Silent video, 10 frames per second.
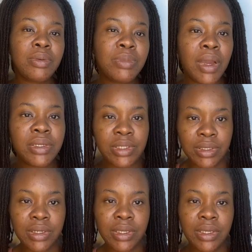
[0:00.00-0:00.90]
my
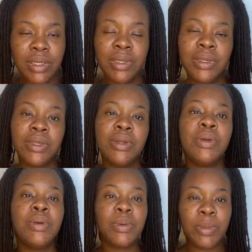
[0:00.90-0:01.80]
journey,
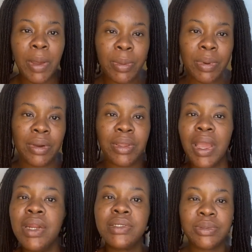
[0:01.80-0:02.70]
remember you
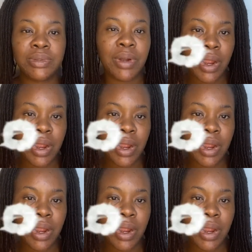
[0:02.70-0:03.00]
gotta subscribe